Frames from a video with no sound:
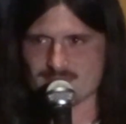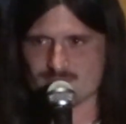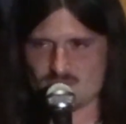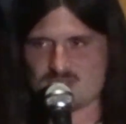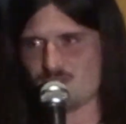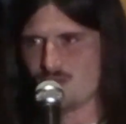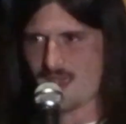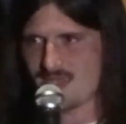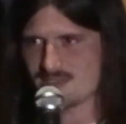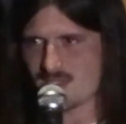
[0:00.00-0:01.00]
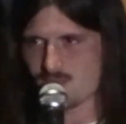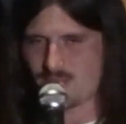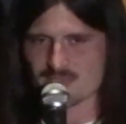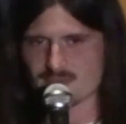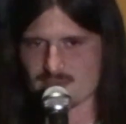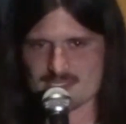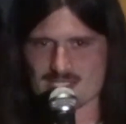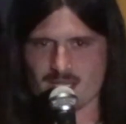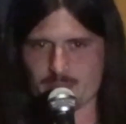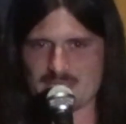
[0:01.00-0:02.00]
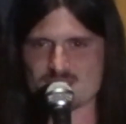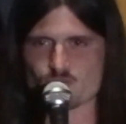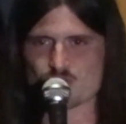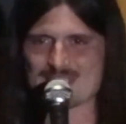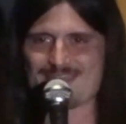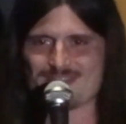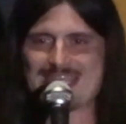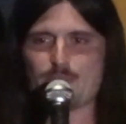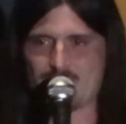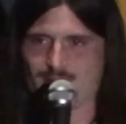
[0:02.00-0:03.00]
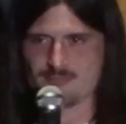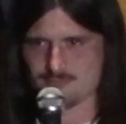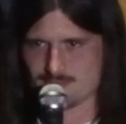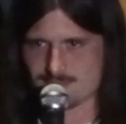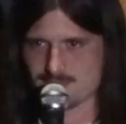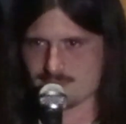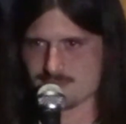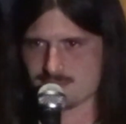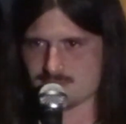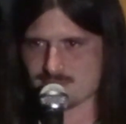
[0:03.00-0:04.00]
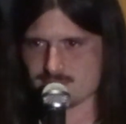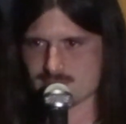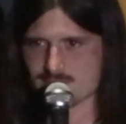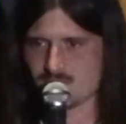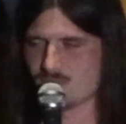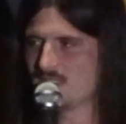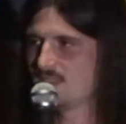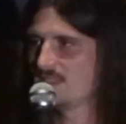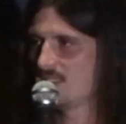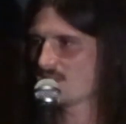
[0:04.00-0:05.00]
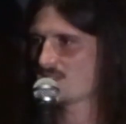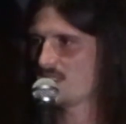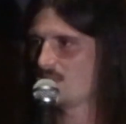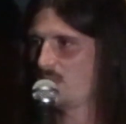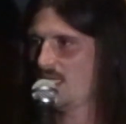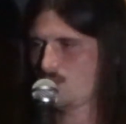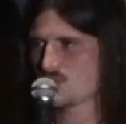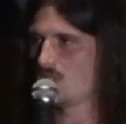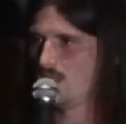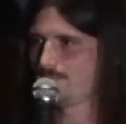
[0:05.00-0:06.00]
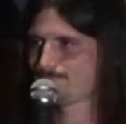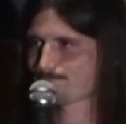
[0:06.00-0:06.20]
We see who hangs out back there. That's not a place for safekeeping. Well, the next day the bike was gone.